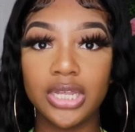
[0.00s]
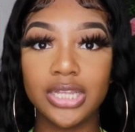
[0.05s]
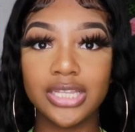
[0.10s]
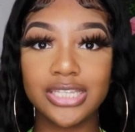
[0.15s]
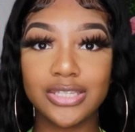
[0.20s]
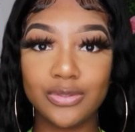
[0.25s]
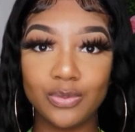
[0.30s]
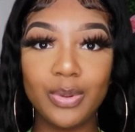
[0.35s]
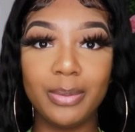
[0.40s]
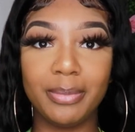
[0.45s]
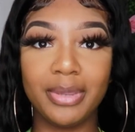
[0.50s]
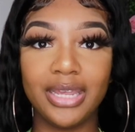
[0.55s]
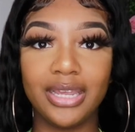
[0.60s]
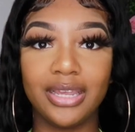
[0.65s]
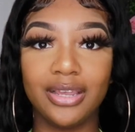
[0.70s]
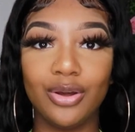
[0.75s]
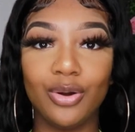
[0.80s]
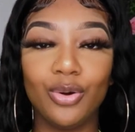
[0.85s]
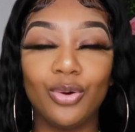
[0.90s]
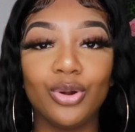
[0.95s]

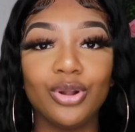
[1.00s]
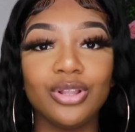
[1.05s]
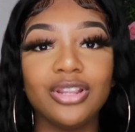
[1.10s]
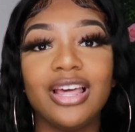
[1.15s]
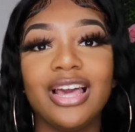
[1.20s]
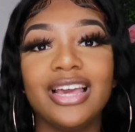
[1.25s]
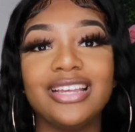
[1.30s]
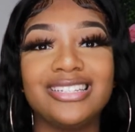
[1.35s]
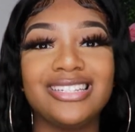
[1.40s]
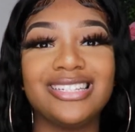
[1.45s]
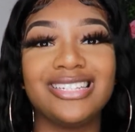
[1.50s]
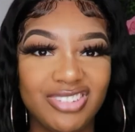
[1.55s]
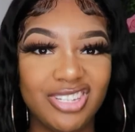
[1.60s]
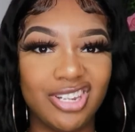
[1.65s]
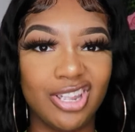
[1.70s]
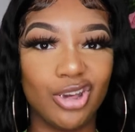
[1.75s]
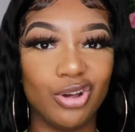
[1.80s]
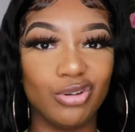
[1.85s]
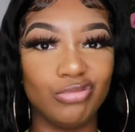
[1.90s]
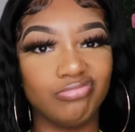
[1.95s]
swimming or like just, you
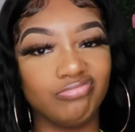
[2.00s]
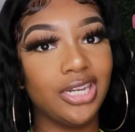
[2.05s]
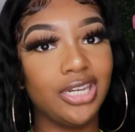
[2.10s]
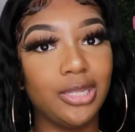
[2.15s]
know,